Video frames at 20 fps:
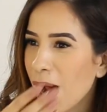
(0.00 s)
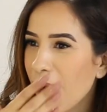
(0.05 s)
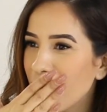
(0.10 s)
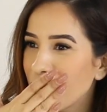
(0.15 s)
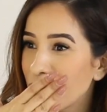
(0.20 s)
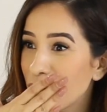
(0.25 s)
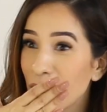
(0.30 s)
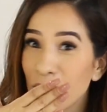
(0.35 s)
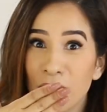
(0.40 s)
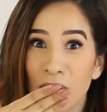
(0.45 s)

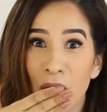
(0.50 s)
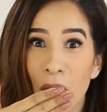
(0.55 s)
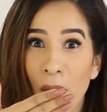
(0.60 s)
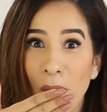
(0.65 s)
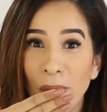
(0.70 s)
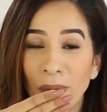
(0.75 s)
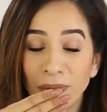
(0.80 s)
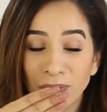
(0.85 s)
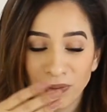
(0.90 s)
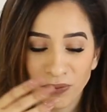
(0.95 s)
I don't
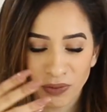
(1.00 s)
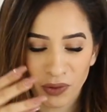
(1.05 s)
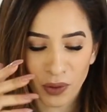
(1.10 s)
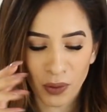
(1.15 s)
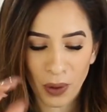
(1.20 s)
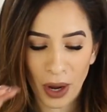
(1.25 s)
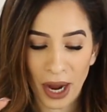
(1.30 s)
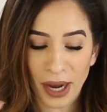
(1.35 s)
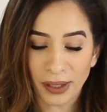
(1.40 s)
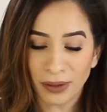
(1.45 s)
know.
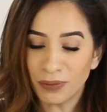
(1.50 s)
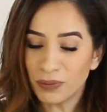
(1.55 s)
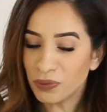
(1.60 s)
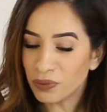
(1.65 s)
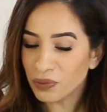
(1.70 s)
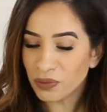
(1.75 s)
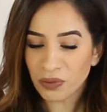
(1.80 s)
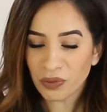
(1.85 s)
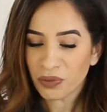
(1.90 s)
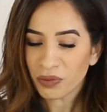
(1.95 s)
Wait,
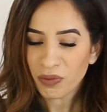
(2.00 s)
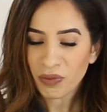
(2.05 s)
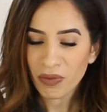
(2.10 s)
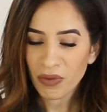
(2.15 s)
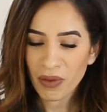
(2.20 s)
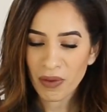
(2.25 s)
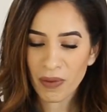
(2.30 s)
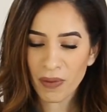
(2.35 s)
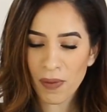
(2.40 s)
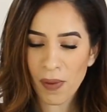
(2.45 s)

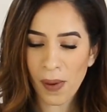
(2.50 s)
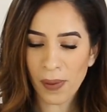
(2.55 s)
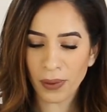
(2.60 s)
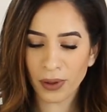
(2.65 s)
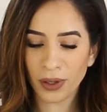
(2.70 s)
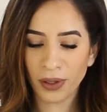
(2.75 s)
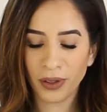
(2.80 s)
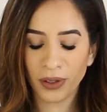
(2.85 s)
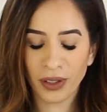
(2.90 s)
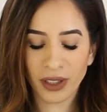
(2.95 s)

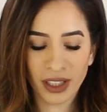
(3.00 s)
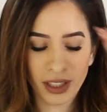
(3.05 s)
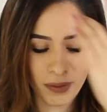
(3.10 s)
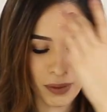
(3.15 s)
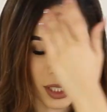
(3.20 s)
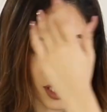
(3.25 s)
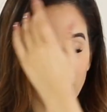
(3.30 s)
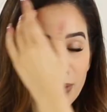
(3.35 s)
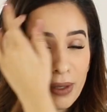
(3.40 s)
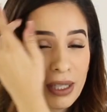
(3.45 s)
no, let
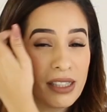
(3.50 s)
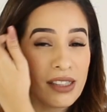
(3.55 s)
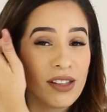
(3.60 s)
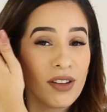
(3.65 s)
me get my